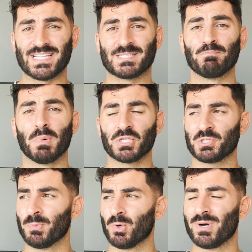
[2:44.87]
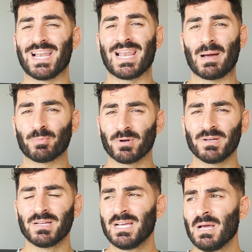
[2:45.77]
It's much more
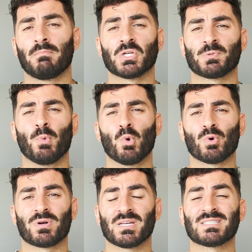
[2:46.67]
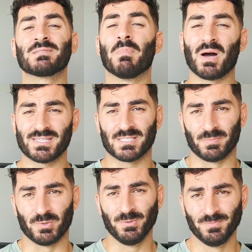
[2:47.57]
elaborate, much more
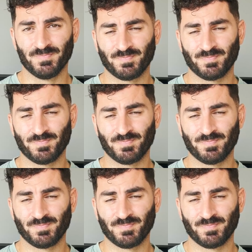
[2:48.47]
customizable.